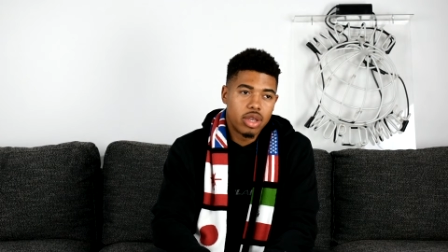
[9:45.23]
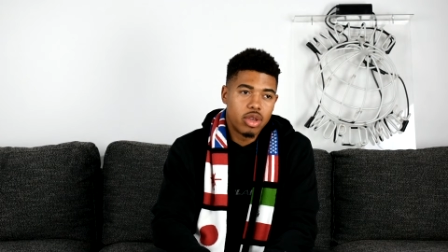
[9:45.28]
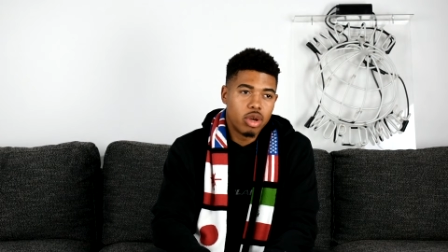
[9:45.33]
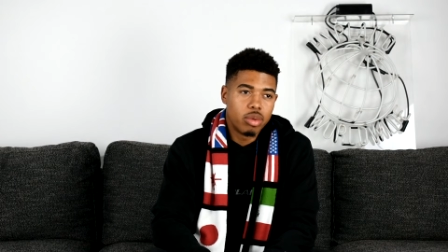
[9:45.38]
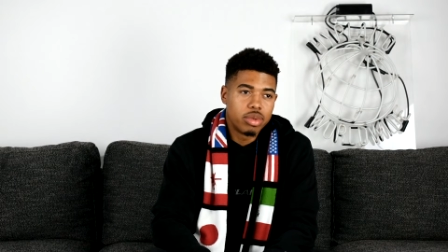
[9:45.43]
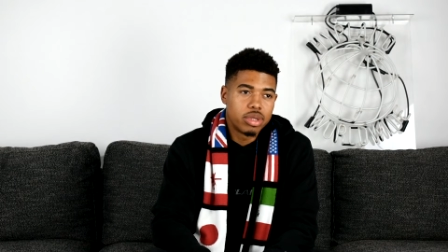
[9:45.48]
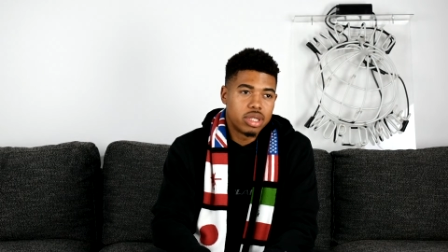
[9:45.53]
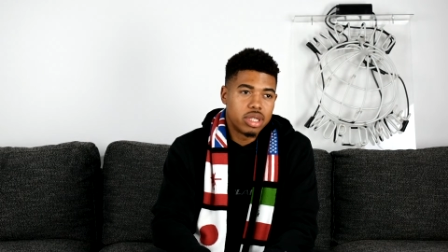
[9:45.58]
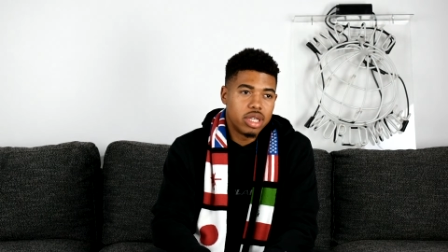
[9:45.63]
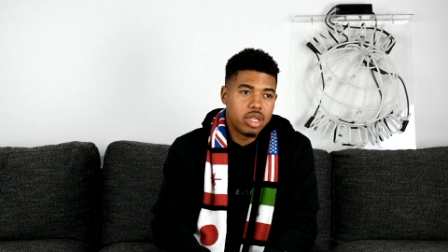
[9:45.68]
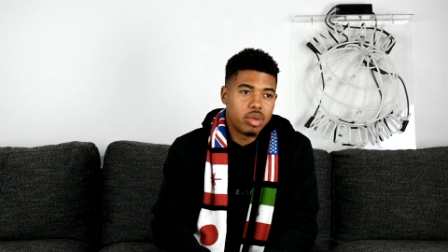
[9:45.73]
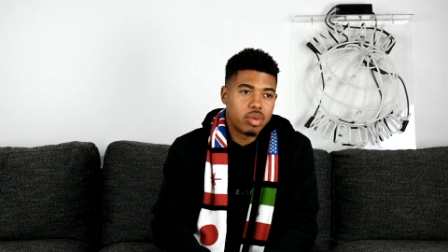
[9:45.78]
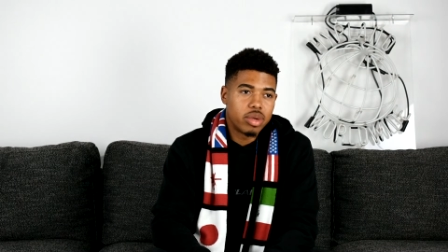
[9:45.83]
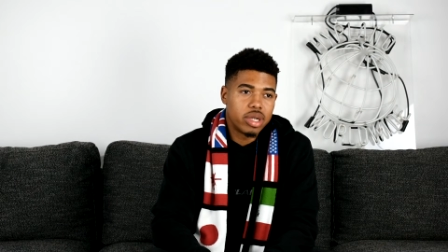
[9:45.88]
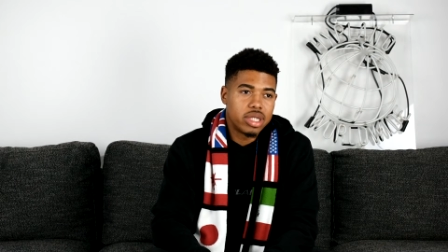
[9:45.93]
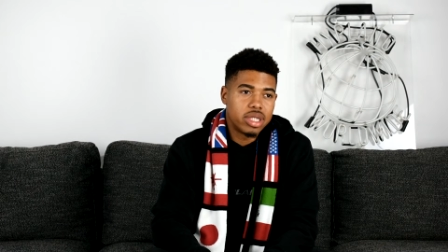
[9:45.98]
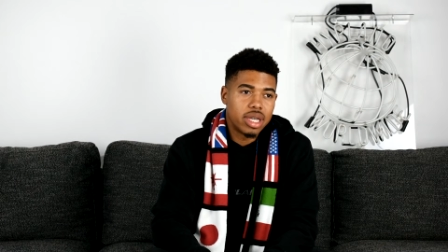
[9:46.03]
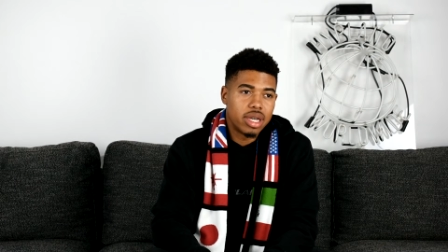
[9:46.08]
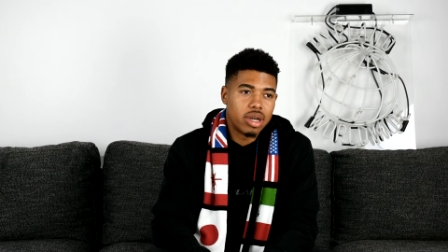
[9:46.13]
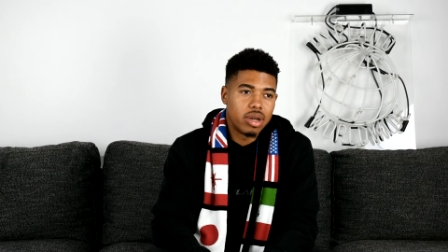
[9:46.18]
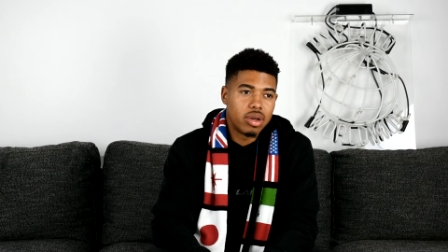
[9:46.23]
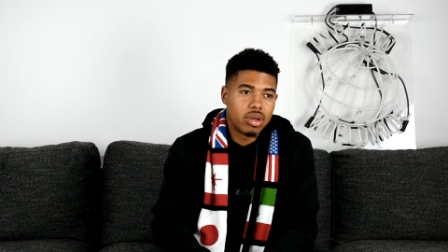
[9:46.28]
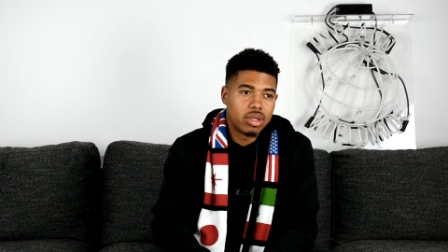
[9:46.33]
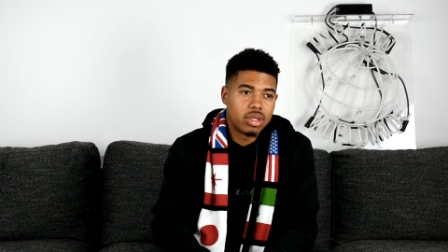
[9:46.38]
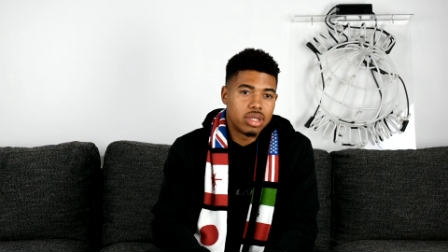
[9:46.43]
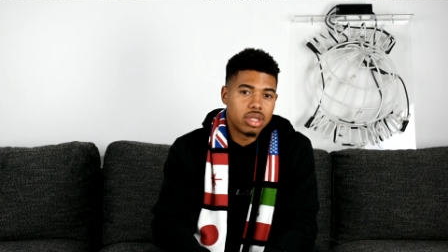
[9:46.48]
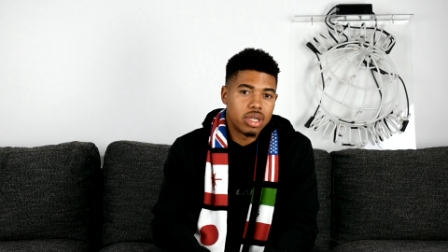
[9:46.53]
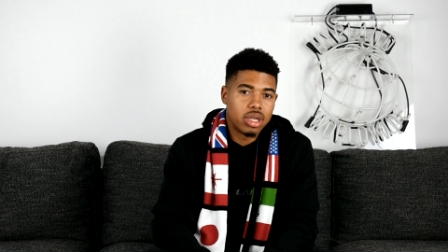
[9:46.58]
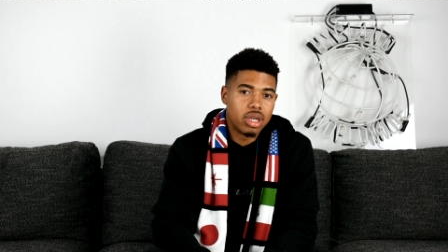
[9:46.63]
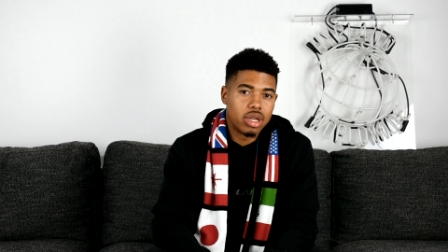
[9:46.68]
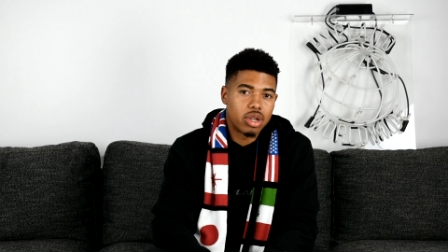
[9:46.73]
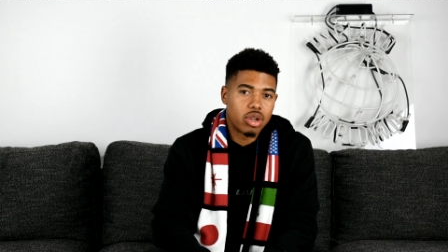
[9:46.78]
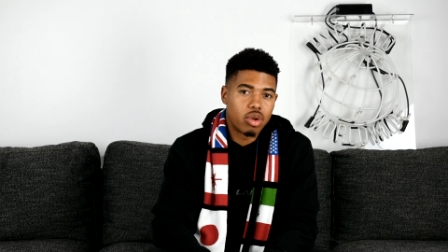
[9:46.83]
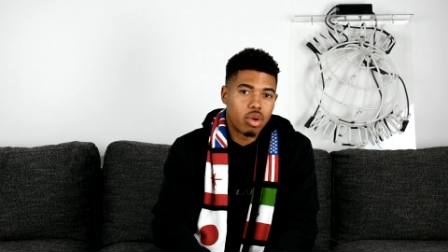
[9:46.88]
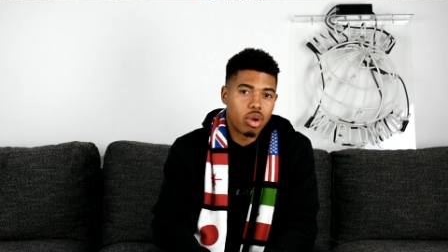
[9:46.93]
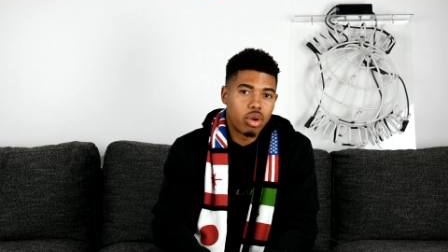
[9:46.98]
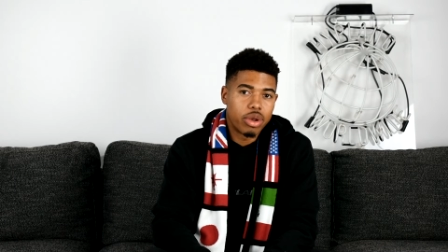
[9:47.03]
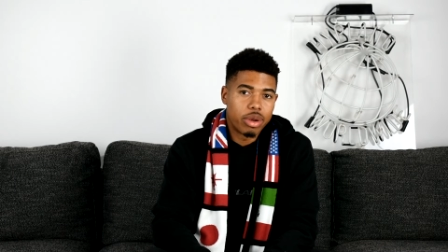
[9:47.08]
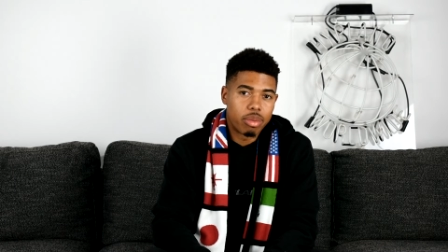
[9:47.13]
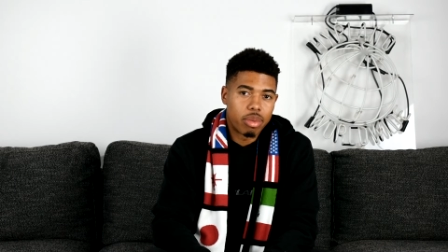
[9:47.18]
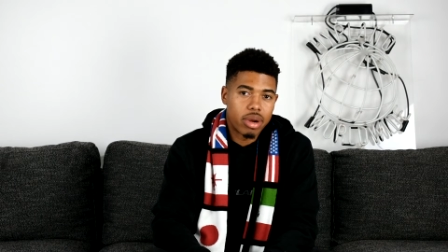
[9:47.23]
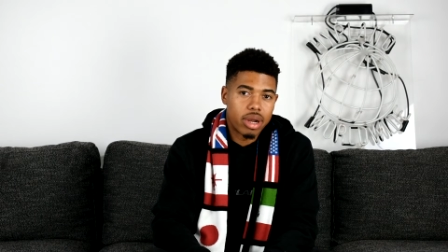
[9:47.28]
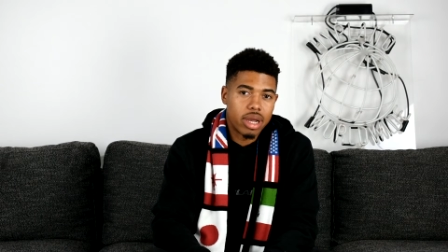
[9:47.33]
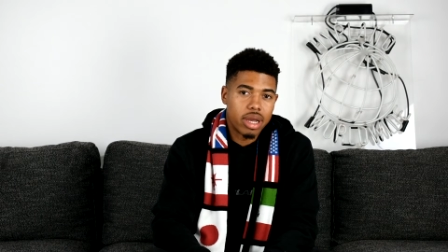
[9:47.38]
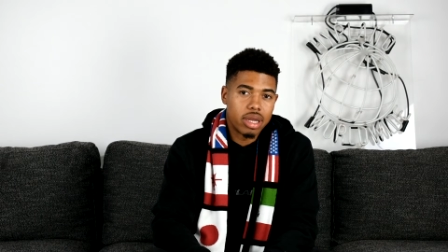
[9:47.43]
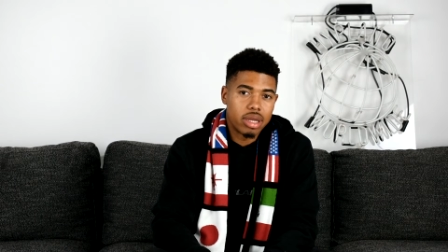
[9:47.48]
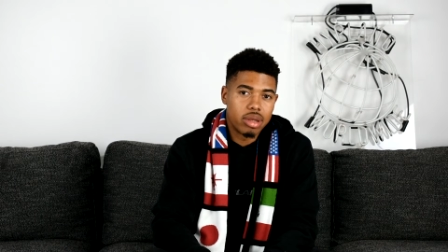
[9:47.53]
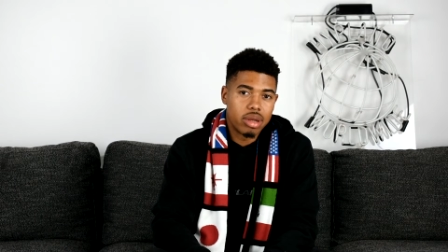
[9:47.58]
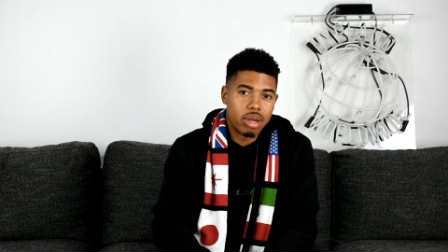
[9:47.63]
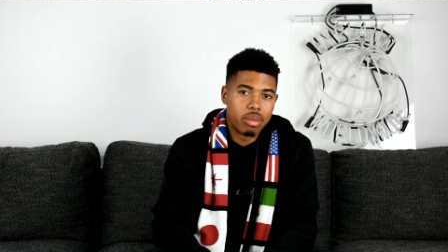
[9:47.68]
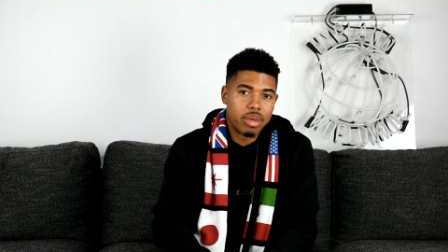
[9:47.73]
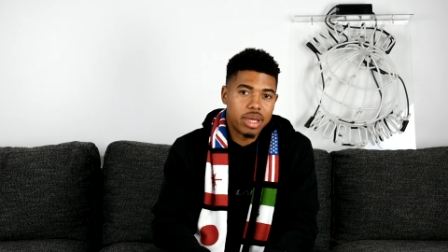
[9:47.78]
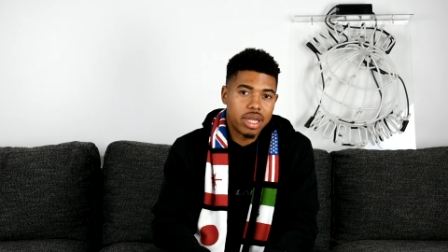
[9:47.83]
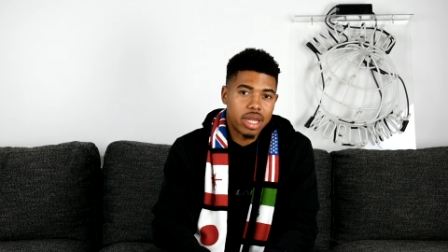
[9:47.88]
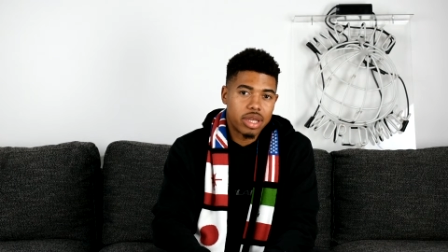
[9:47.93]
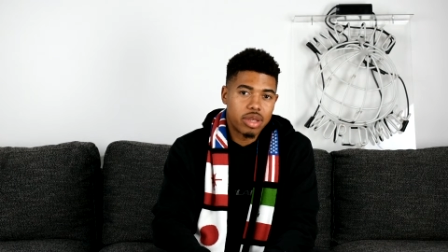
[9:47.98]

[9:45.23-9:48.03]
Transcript: you almost need retail to grow your brand. You know what I mean?